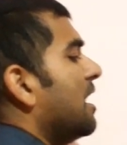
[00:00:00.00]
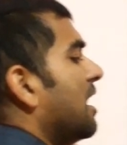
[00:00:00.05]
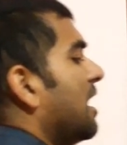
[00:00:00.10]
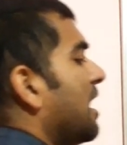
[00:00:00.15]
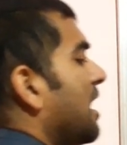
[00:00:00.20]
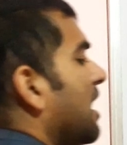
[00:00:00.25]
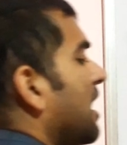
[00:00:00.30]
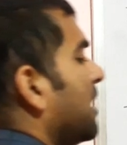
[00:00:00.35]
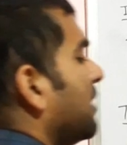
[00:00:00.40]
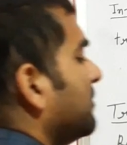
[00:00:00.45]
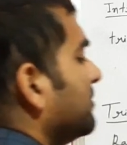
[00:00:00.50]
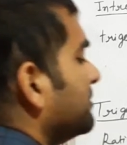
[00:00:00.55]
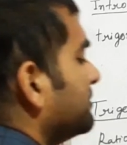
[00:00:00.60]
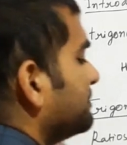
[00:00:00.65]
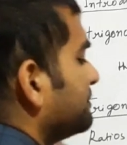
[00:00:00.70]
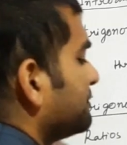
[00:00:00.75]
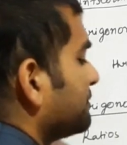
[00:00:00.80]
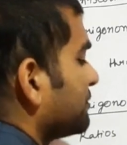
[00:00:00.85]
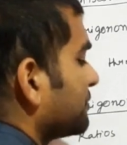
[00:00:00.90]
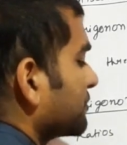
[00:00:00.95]
and
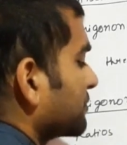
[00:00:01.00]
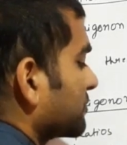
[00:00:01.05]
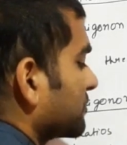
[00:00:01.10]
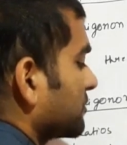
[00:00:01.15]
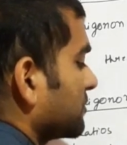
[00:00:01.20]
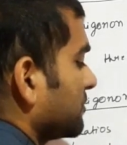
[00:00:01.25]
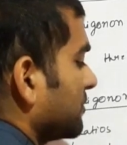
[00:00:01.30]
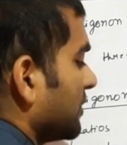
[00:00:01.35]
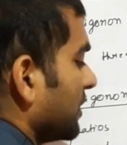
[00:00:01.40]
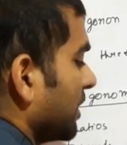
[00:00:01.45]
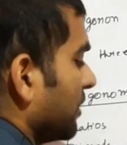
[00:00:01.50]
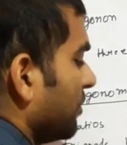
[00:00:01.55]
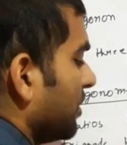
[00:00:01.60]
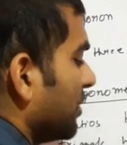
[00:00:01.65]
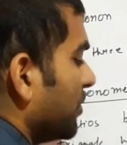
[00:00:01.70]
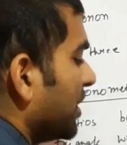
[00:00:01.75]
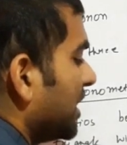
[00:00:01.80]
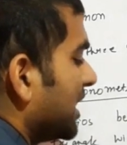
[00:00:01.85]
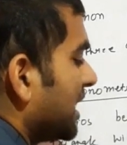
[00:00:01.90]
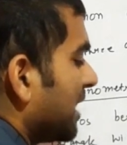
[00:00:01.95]
we
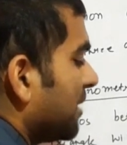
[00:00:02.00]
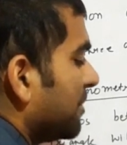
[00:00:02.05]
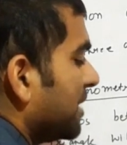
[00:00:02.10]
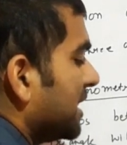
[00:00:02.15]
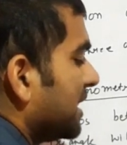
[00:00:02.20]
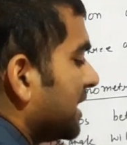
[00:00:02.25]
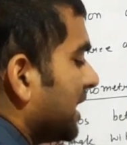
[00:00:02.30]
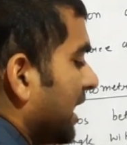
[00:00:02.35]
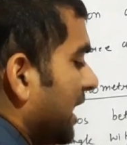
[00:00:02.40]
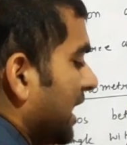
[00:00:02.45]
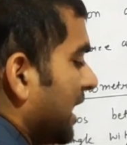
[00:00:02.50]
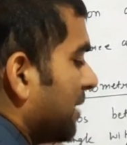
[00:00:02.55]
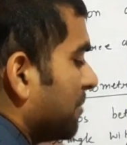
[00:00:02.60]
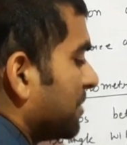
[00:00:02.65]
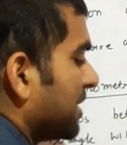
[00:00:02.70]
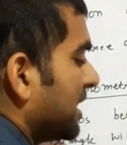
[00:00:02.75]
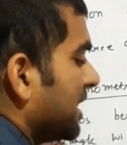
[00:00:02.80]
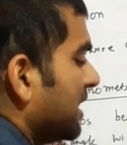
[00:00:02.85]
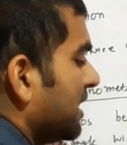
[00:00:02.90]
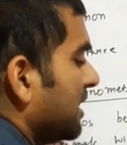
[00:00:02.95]
will name it
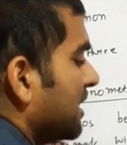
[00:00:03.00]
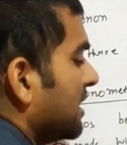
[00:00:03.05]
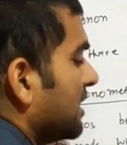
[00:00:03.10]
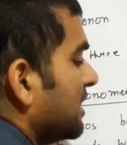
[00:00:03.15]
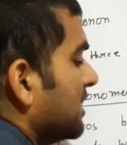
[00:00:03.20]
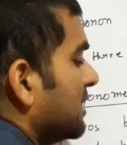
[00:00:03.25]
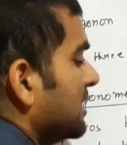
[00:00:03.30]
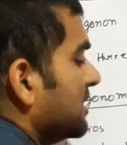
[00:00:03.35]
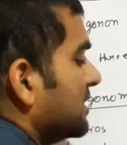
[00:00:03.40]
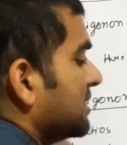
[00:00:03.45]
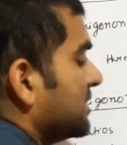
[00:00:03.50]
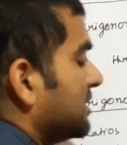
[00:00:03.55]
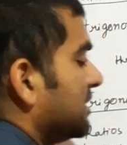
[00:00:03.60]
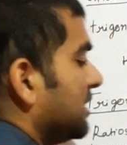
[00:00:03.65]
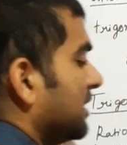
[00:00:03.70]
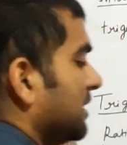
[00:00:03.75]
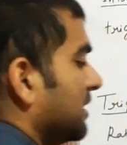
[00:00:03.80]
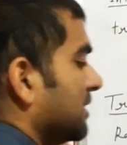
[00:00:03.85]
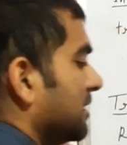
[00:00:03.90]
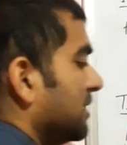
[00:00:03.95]

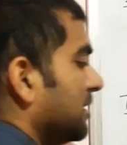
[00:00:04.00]
ABC.